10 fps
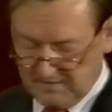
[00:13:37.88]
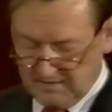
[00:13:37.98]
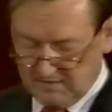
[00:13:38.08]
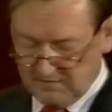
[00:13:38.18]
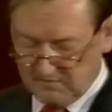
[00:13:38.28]

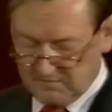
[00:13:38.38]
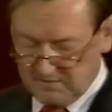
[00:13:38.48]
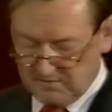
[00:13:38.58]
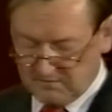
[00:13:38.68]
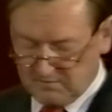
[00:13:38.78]
and this
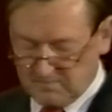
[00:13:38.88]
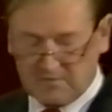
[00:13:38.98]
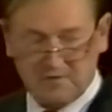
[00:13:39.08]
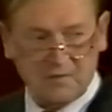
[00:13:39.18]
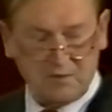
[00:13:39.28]
means we
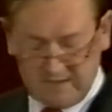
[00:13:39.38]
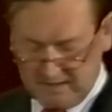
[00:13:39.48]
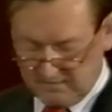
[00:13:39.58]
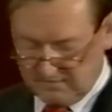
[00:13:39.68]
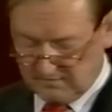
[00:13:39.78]
must
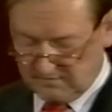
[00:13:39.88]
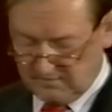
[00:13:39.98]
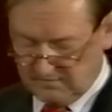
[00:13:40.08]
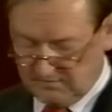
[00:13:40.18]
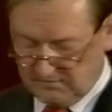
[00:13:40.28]
acquire the
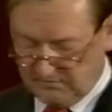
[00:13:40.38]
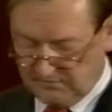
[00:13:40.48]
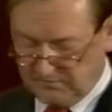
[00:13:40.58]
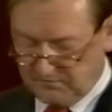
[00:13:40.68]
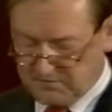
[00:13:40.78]
skills,
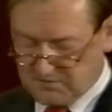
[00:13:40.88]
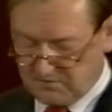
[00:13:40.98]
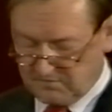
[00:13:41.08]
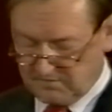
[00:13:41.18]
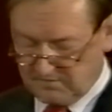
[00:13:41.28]

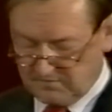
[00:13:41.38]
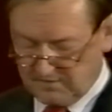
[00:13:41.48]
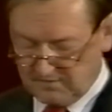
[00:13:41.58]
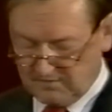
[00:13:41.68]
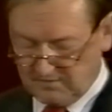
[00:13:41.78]
efficiency, and
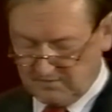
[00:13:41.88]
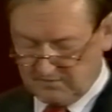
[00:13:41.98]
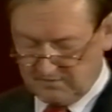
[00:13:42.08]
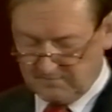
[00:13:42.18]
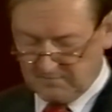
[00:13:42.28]

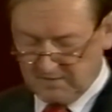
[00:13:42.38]
technology